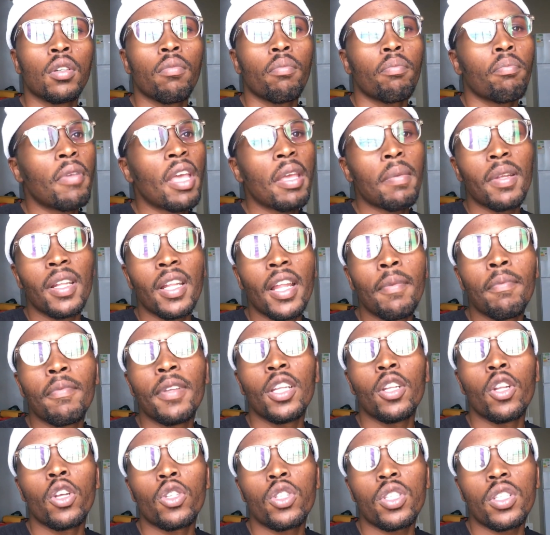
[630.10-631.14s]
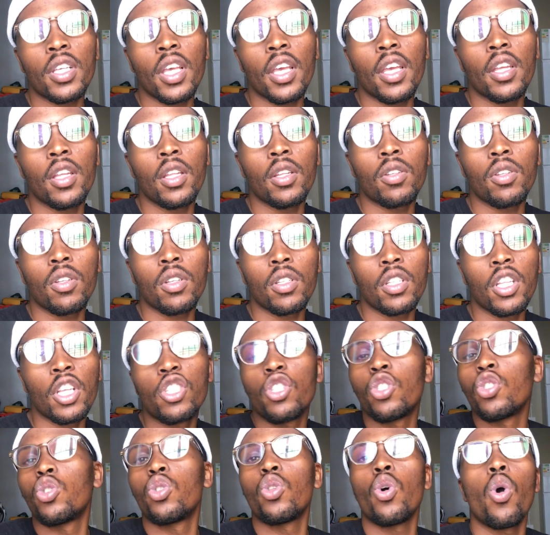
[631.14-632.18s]
Maybe let me not say there's
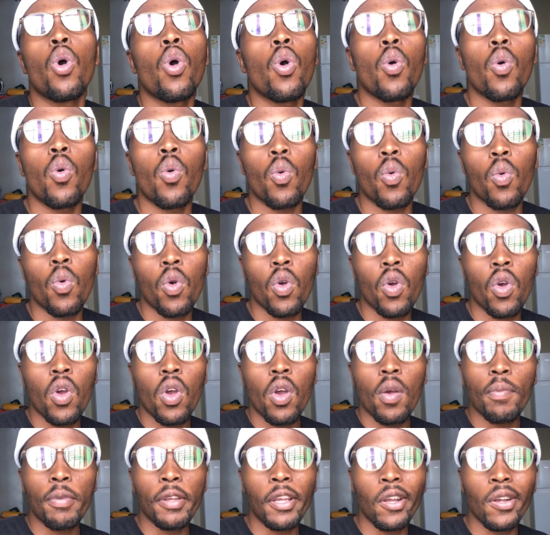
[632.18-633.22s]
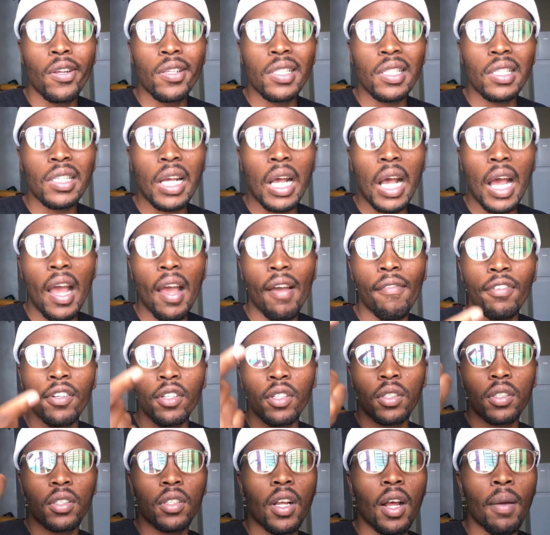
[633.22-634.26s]
no because I
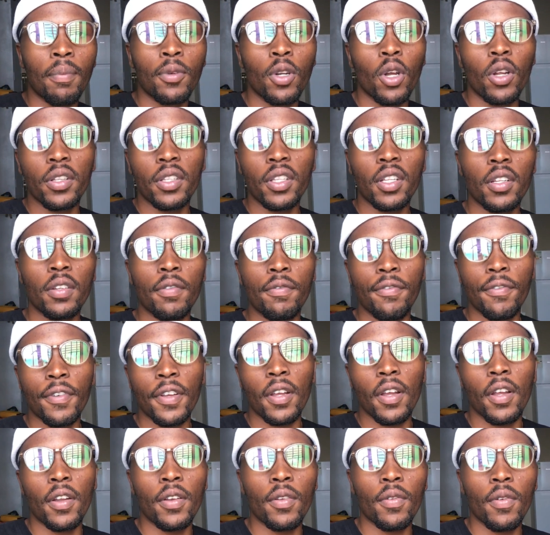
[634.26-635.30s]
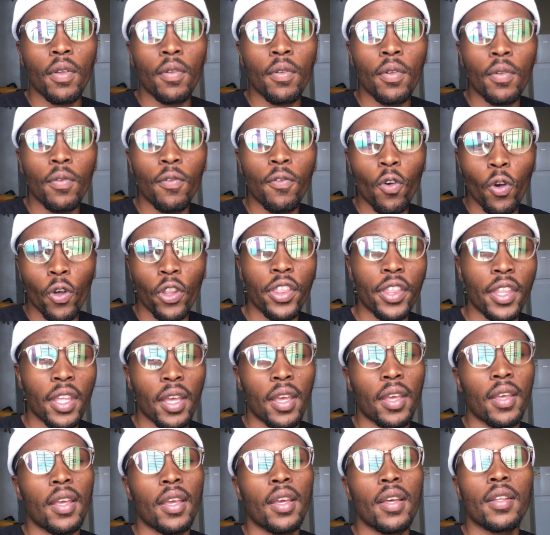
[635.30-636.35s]
haven't. I'm not in in, in fourth
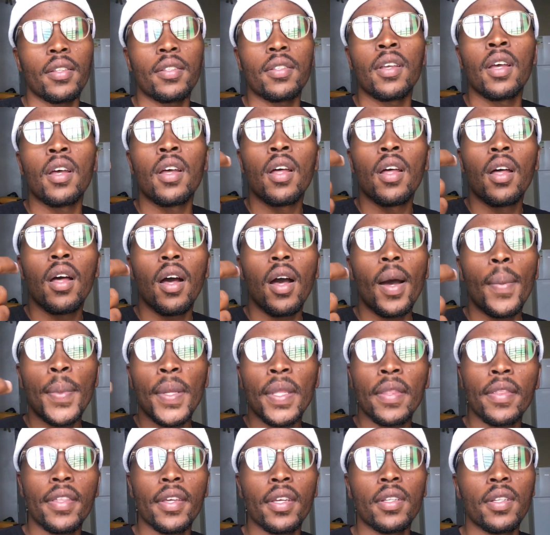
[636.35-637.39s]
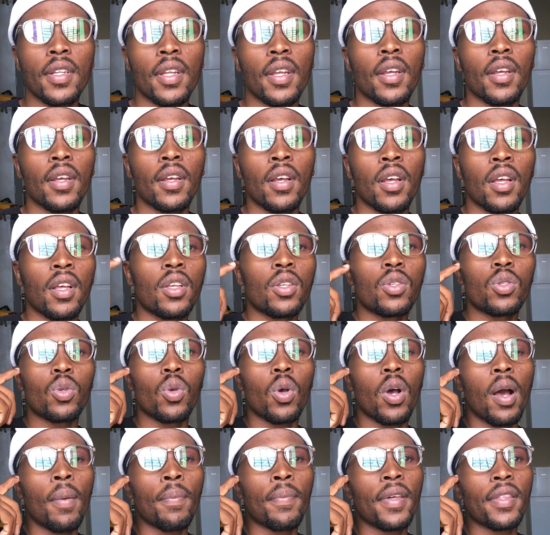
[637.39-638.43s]
year yet. I'm in third year, so
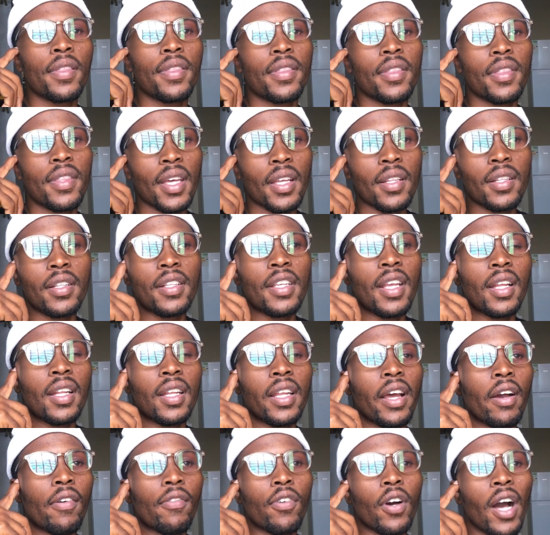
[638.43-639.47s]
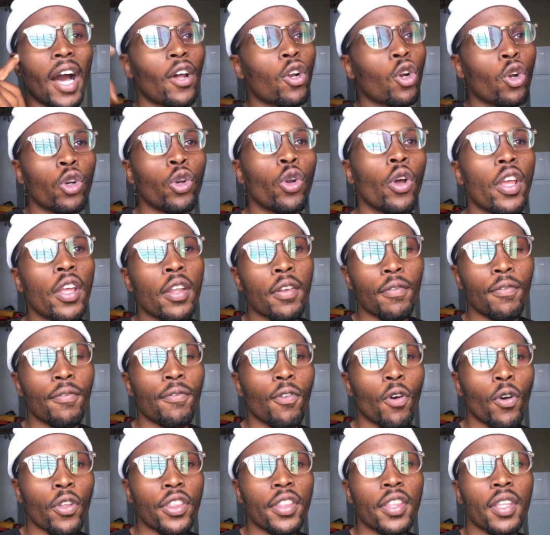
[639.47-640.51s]
I'm at third year level. I don't know in
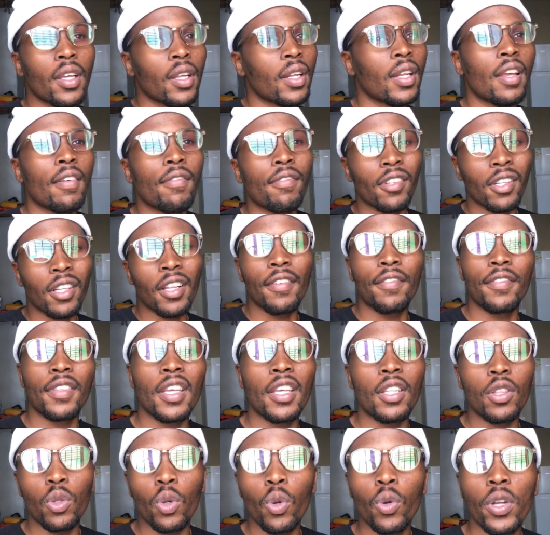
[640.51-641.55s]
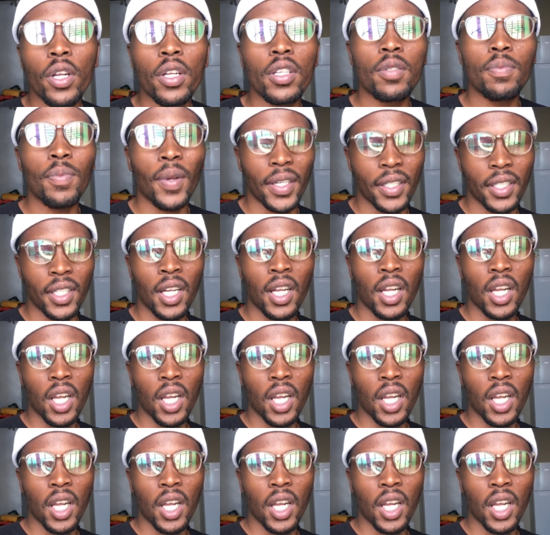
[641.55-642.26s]
fourth year level if they do this, but